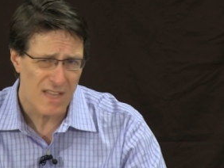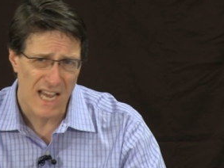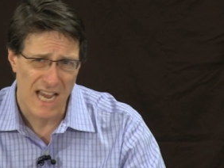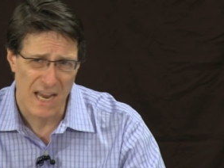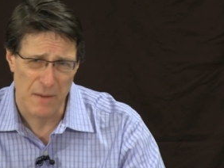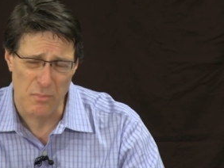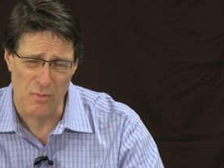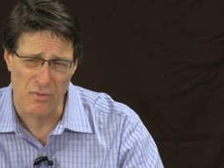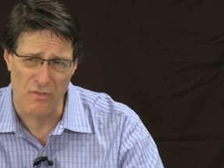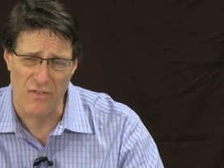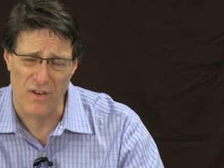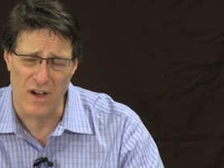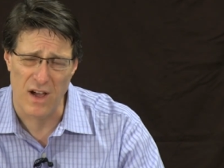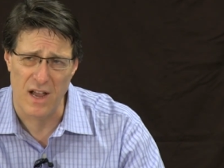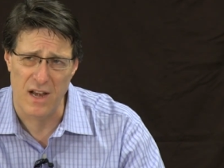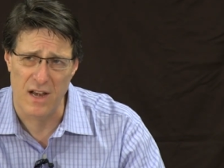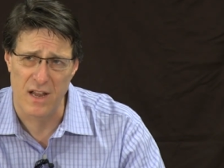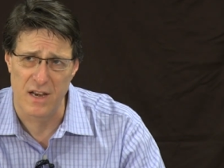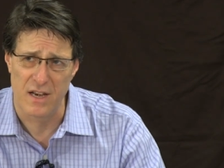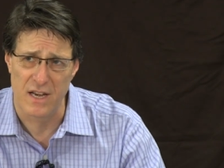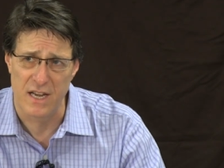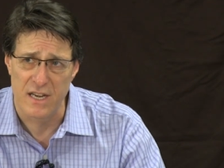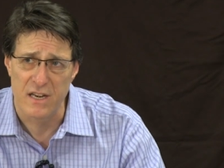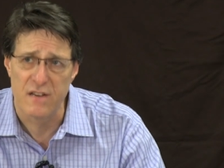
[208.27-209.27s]
and provide
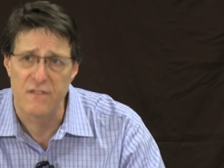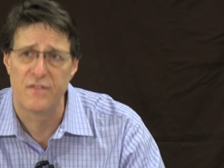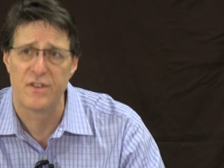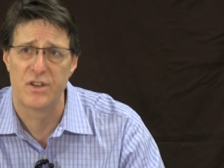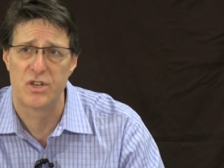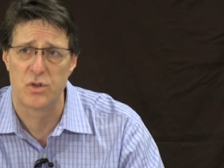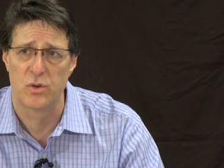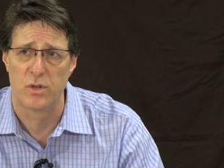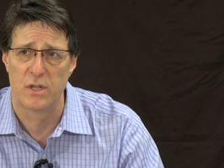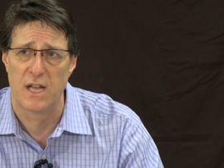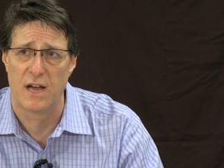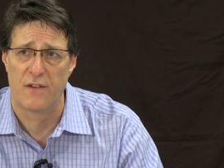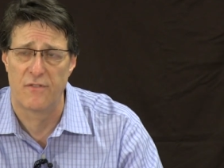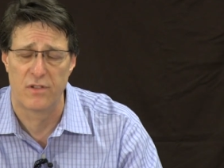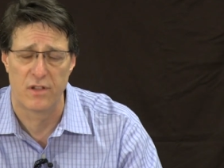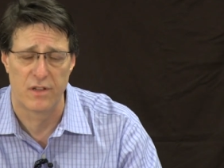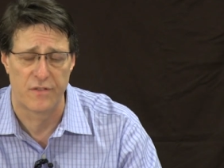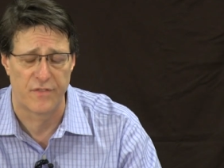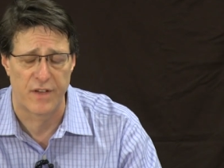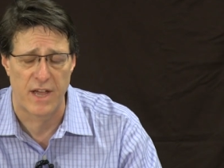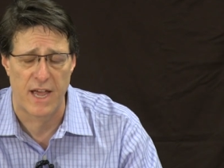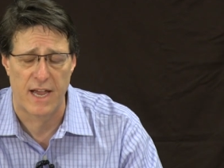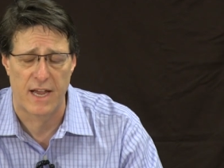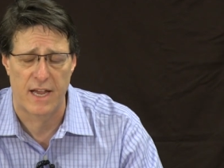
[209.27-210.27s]
an individual level
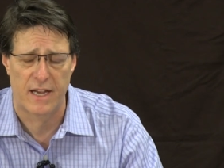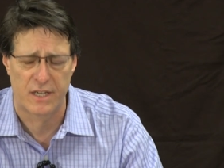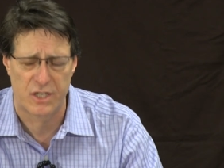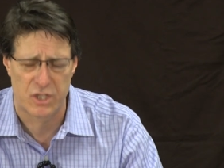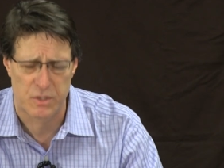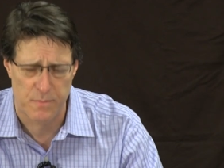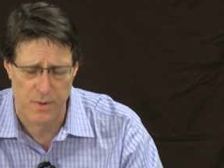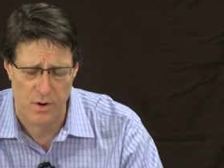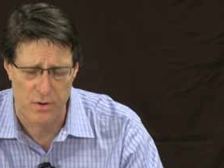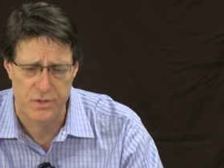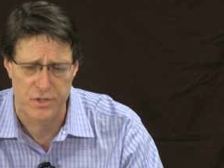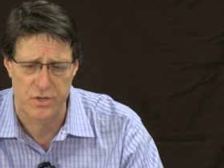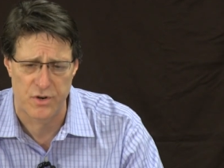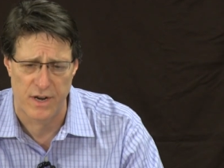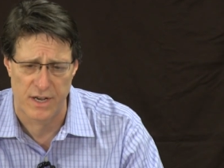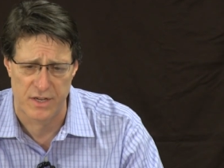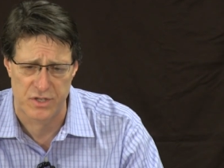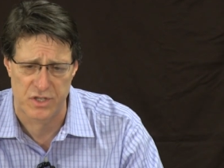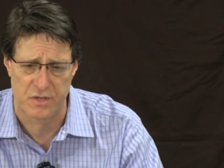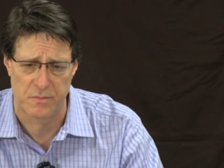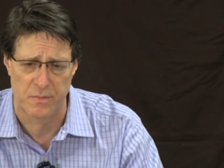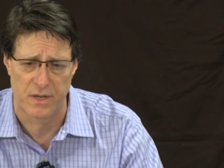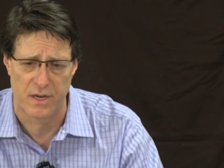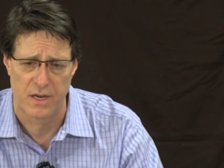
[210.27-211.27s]
of exposure
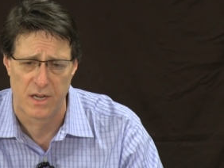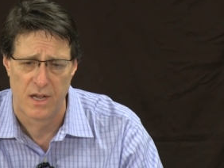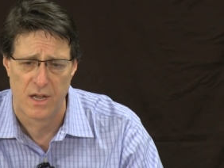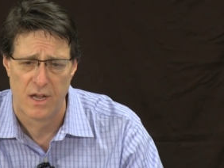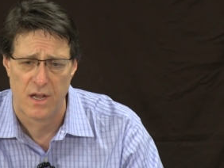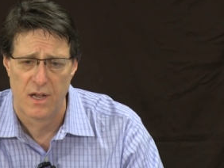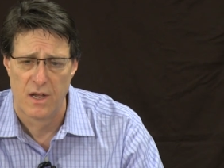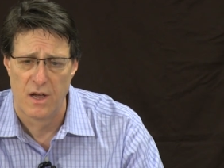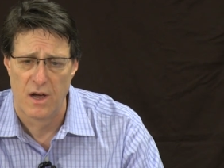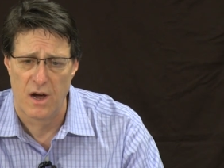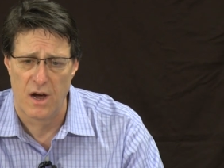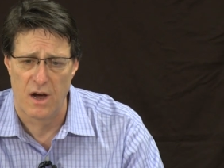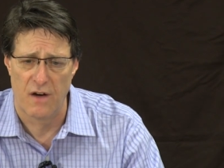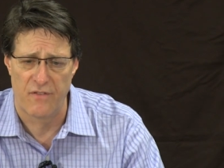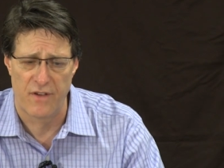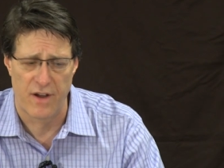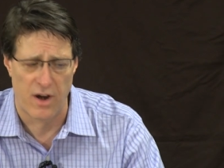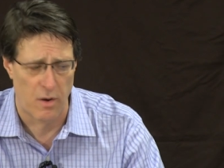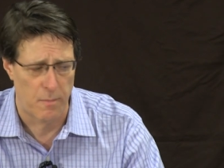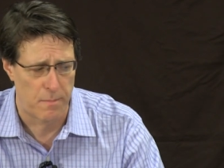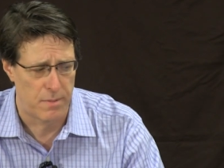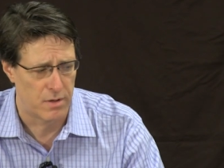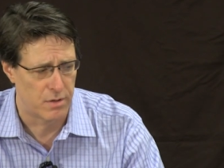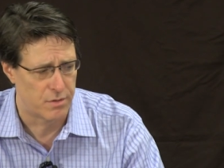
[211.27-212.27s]
estimate of
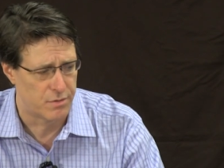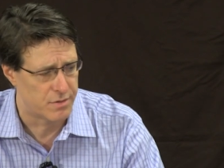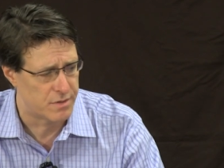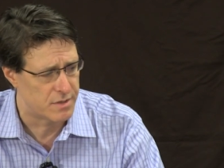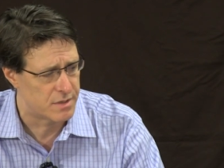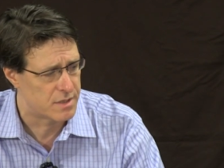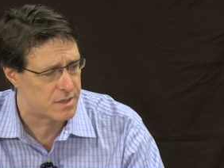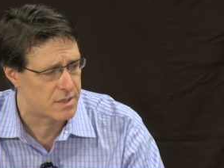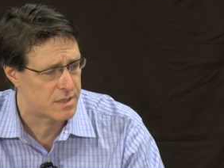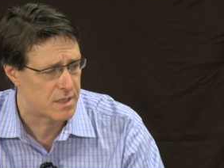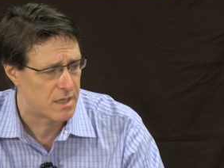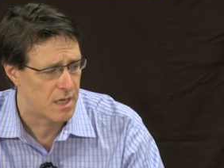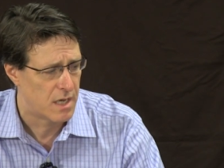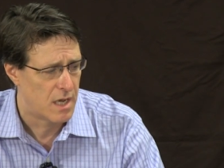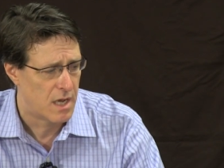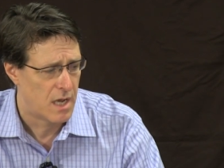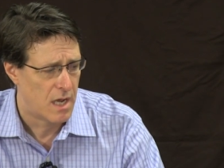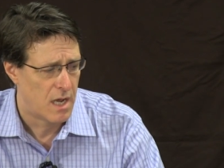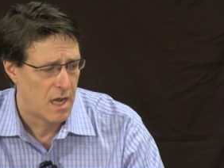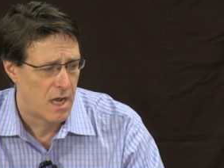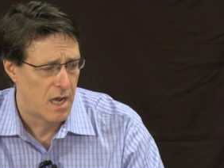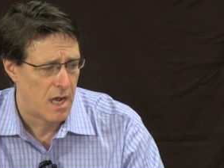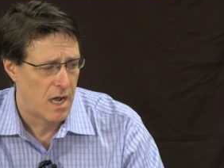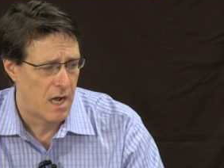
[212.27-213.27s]
air pollutants
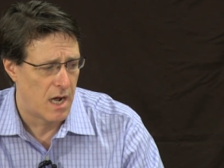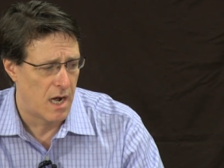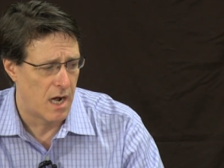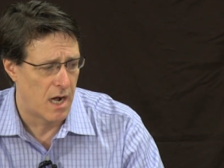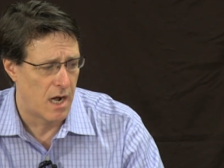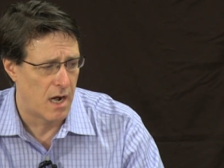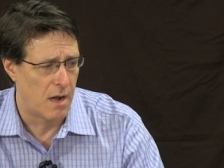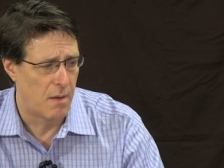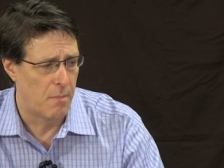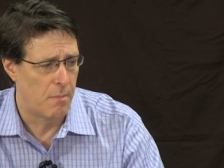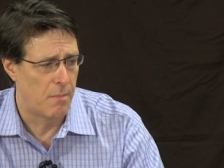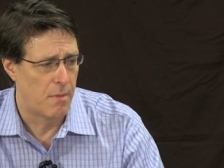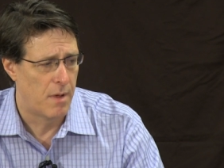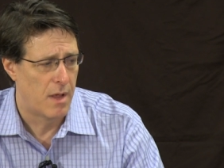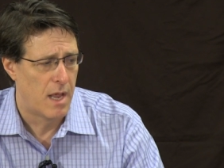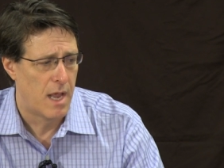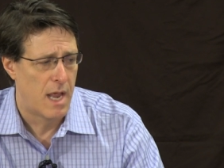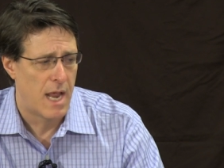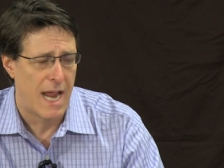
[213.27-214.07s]
um,